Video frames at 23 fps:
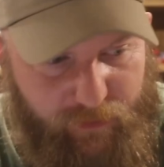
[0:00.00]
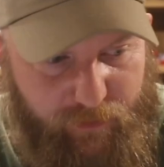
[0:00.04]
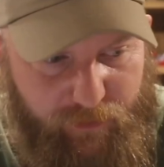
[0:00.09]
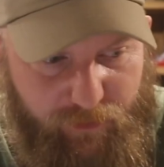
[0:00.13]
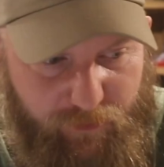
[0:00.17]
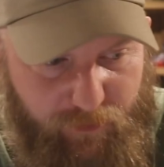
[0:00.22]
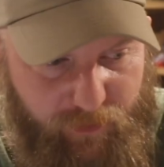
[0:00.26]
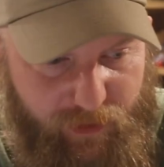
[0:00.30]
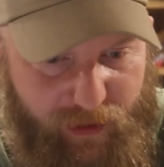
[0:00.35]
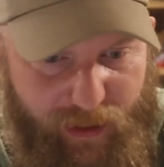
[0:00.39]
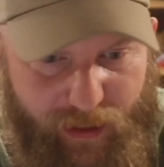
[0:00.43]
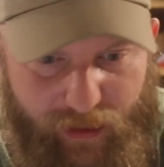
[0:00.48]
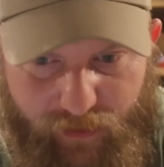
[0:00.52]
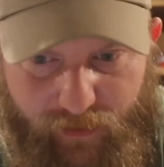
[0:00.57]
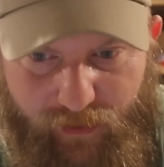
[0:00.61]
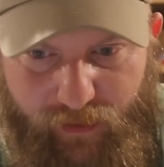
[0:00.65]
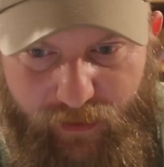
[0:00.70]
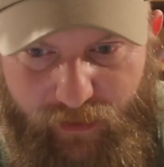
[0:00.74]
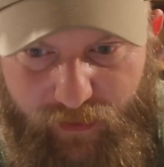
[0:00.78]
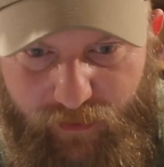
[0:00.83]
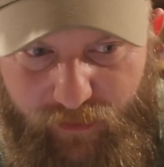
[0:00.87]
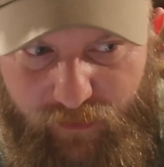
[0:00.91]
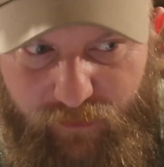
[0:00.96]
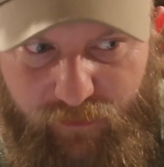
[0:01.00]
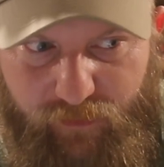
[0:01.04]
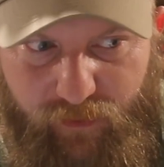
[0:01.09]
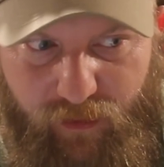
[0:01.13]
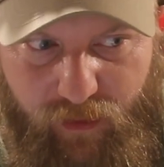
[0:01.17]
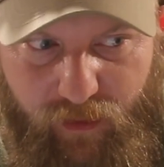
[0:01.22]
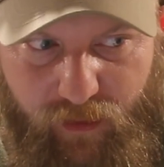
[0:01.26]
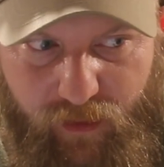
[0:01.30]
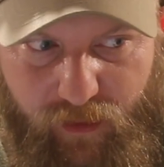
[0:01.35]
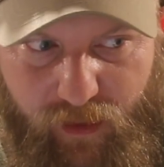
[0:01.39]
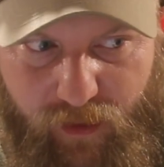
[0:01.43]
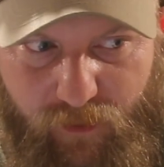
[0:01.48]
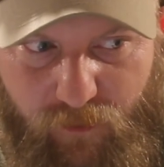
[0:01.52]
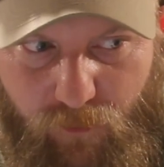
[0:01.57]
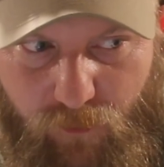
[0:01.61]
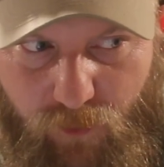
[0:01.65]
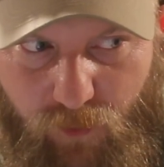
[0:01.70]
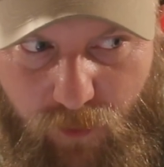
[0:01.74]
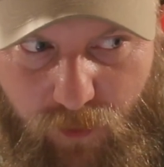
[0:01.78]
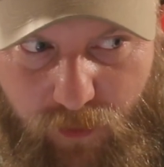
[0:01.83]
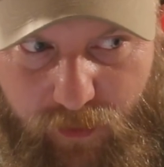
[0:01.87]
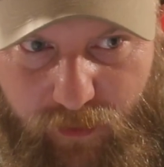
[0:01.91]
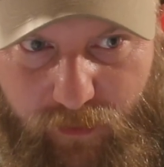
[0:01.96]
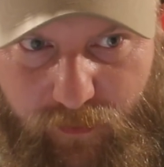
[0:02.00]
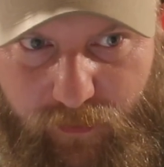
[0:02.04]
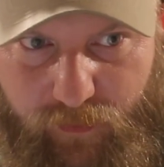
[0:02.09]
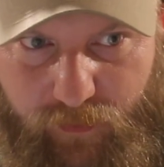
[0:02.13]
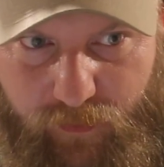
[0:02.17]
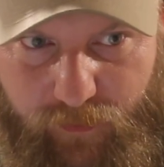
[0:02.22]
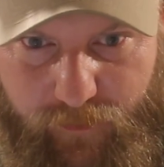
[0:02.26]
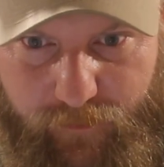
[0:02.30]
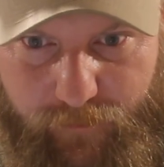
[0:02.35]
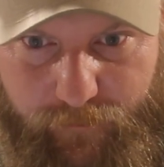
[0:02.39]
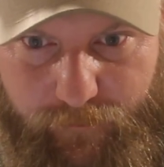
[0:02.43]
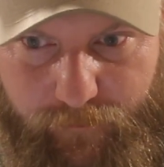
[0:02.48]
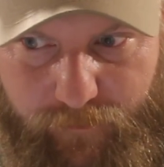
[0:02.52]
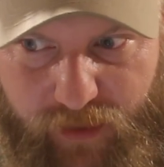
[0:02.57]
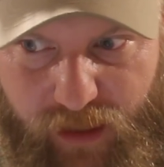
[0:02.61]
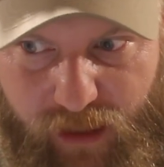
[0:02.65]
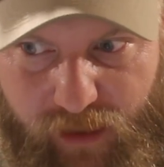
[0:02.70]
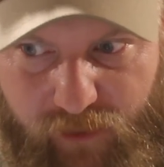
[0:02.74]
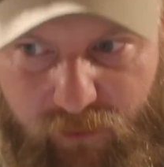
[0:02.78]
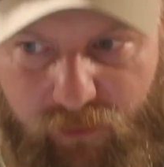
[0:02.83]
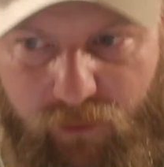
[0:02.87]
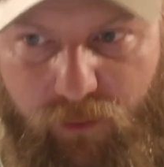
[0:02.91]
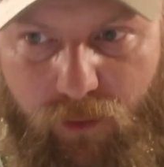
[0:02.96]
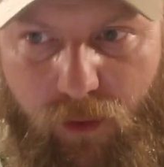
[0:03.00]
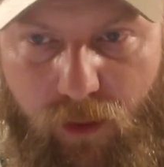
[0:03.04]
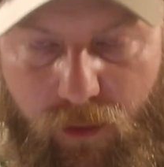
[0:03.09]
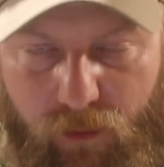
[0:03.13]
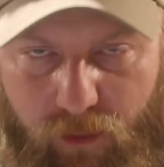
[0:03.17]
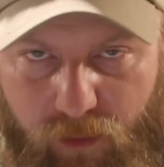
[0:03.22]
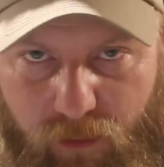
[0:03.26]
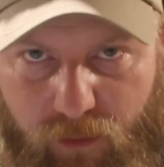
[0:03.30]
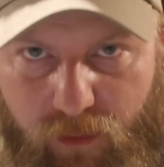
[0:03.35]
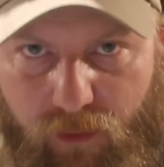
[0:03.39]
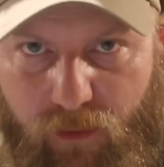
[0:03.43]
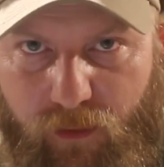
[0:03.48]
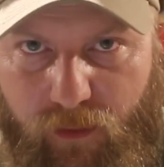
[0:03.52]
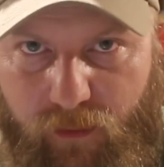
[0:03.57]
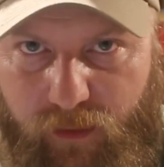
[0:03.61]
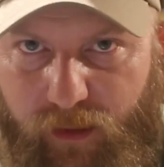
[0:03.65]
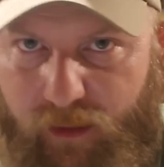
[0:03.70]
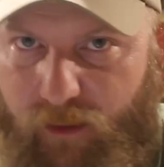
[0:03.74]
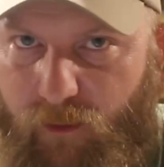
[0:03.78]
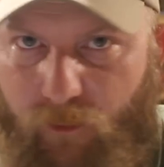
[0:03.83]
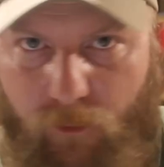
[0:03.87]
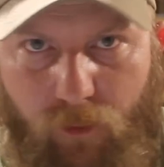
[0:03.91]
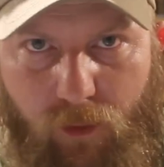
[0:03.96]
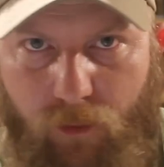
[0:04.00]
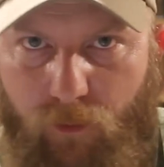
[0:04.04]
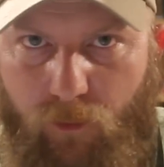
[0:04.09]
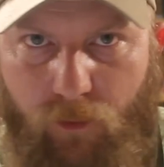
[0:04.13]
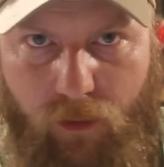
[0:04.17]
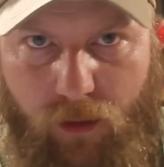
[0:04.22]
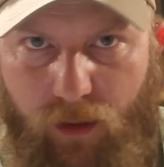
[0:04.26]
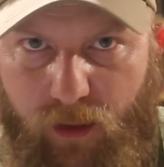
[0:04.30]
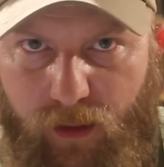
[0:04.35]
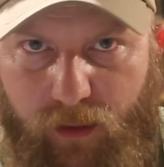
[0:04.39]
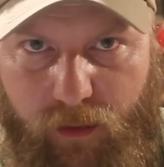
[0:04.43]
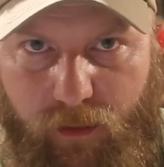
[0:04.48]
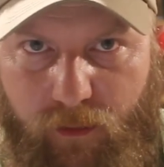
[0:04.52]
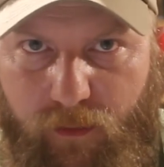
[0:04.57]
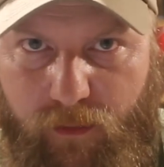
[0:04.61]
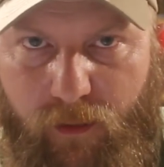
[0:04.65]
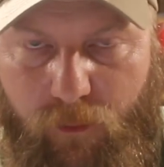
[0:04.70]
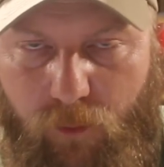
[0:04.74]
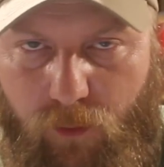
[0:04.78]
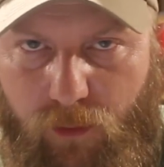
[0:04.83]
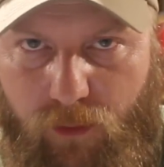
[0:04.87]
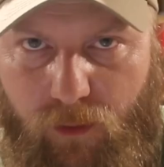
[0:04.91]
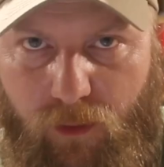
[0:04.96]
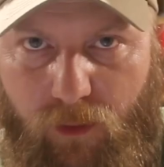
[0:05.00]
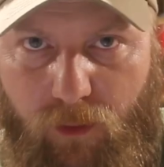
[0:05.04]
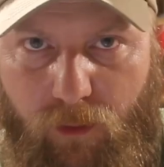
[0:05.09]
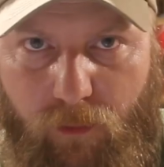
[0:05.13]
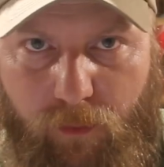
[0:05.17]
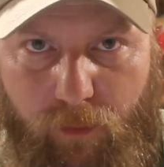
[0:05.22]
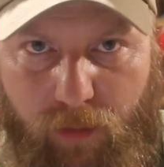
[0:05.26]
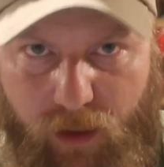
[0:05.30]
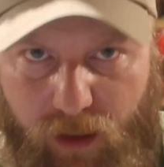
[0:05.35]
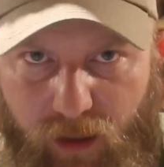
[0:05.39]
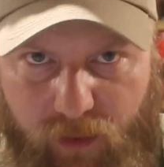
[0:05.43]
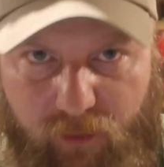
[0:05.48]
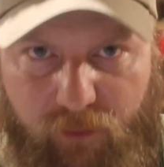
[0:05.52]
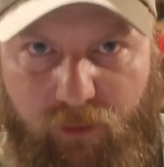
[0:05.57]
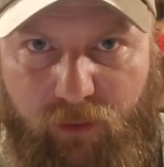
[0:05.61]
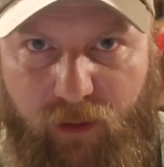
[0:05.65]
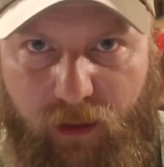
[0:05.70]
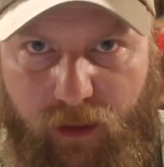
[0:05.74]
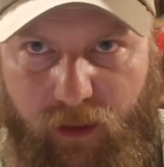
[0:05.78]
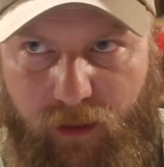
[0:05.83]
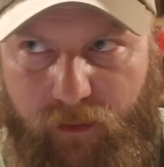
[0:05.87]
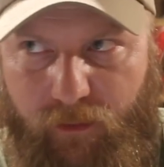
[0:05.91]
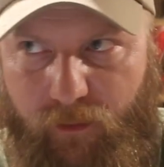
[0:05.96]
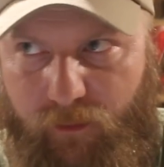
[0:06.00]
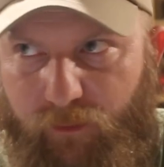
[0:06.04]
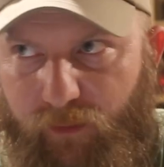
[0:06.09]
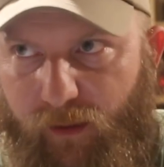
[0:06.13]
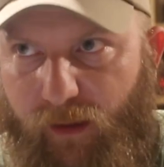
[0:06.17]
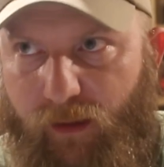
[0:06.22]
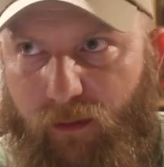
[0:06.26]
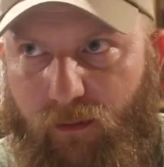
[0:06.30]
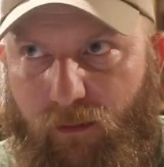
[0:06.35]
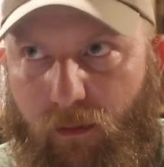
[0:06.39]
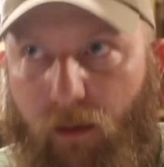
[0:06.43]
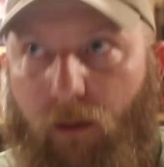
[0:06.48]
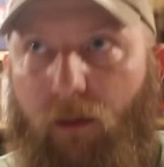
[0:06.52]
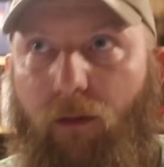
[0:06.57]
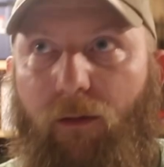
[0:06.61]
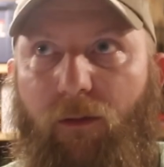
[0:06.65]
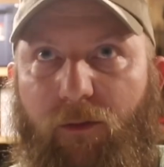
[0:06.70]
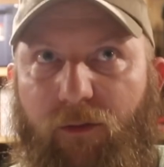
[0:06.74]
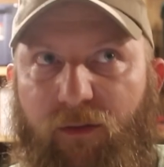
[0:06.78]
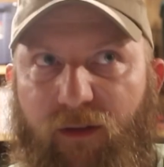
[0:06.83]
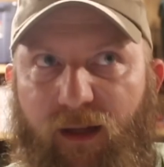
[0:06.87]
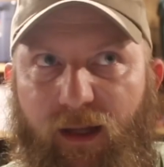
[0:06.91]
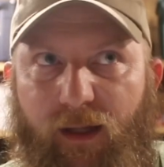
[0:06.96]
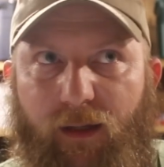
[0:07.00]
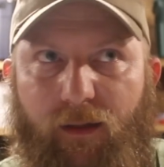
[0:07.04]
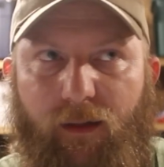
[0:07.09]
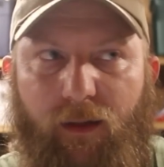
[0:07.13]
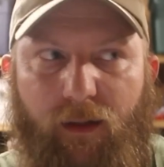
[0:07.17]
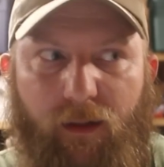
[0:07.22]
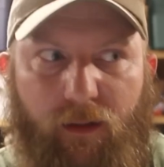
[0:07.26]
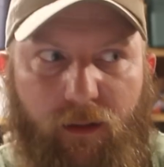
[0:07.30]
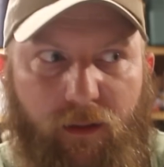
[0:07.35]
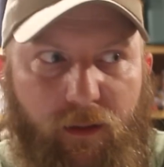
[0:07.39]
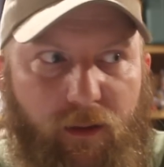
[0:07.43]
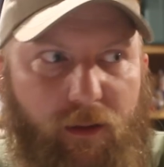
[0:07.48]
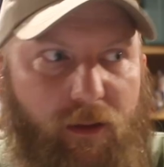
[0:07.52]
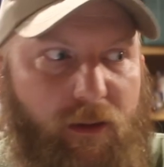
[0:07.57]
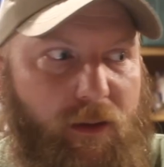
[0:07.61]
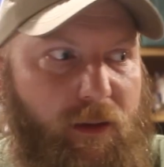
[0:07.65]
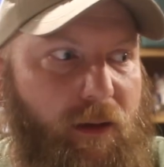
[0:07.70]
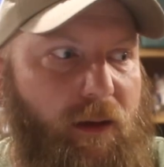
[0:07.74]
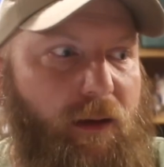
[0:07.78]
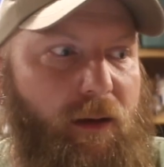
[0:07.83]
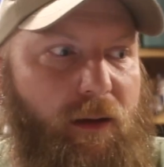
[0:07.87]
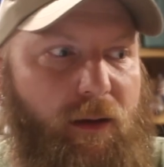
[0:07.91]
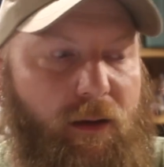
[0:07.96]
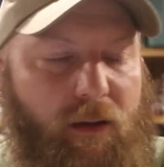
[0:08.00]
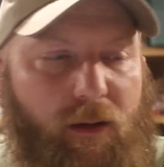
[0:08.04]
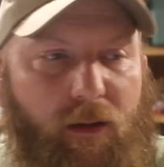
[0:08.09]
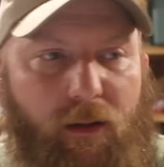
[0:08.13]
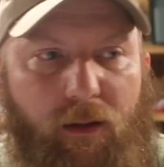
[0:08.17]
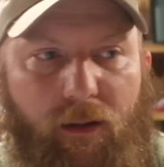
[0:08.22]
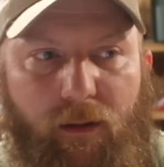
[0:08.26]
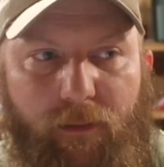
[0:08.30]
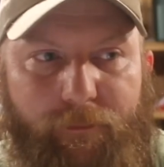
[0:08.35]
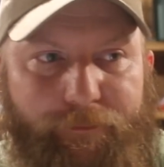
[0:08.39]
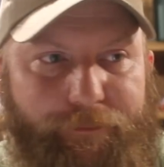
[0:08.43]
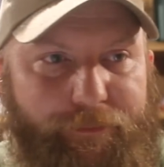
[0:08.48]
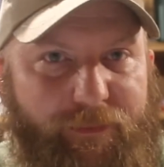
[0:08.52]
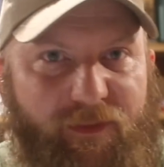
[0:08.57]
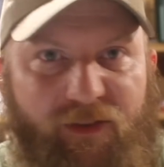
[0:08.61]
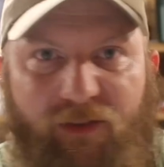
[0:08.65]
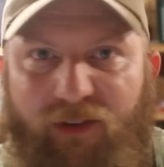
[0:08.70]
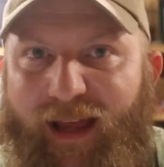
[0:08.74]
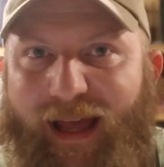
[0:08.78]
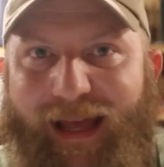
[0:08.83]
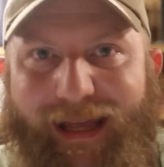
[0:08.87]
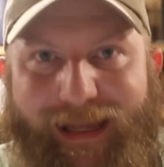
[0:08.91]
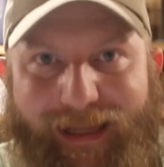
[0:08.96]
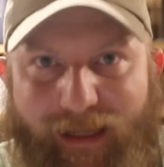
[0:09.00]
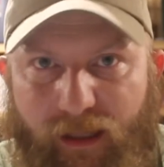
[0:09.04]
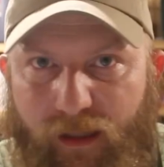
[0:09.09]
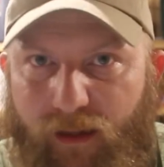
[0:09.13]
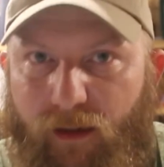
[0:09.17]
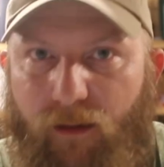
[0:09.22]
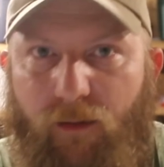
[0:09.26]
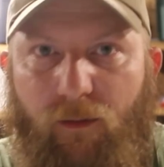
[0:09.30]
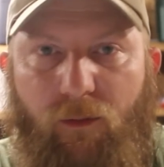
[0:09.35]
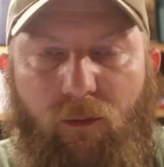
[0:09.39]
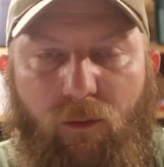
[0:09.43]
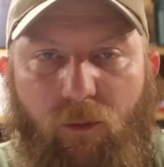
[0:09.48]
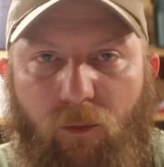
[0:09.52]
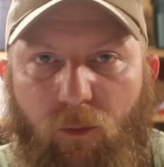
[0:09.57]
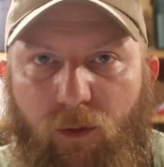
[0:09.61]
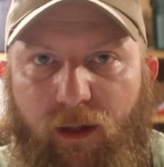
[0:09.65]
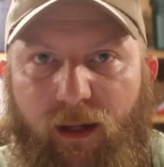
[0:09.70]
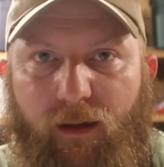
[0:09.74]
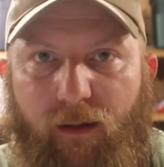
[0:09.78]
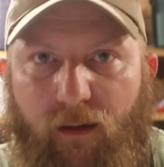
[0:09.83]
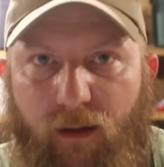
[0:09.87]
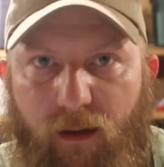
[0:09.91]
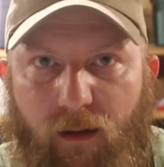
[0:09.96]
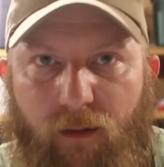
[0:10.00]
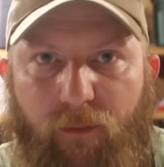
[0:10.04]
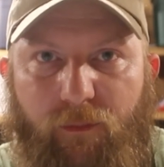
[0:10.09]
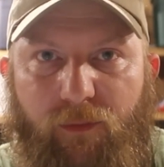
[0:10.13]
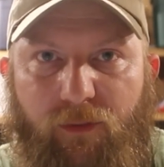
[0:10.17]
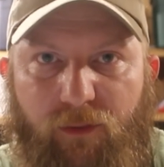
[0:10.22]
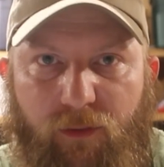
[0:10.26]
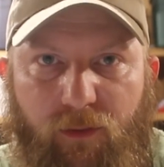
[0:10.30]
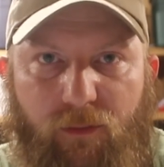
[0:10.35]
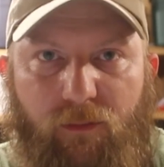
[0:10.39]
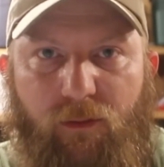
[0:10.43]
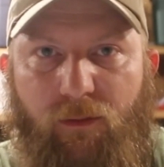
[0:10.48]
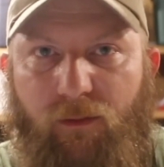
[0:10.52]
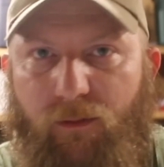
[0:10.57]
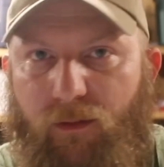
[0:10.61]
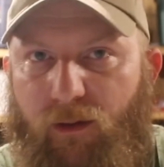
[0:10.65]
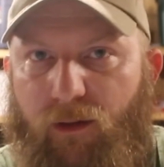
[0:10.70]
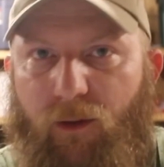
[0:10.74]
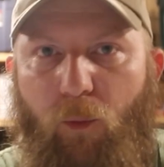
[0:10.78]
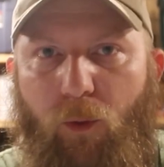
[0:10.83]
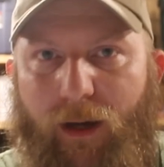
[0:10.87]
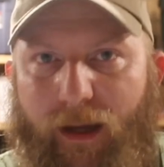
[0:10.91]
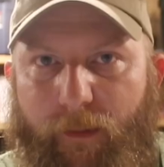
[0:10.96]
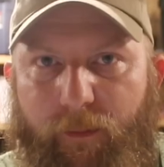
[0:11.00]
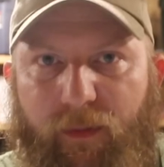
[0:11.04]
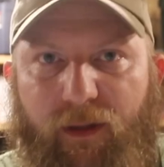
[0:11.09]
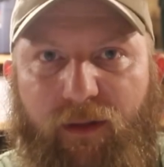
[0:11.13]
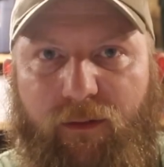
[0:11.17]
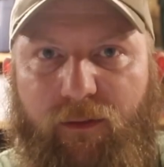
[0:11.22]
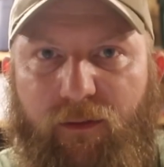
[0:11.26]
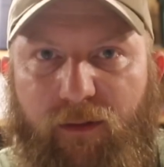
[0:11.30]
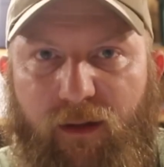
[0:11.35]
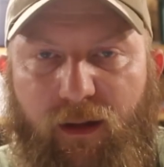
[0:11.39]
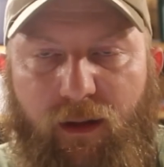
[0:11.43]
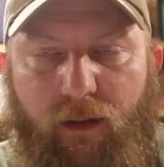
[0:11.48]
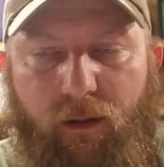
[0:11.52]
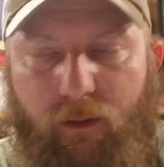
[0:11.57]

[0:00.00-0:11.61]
The reality is they want a strong deterrent. They don't want one. They want a whole bunch. And there's a long-standing saying when it comes to nuclear weapons.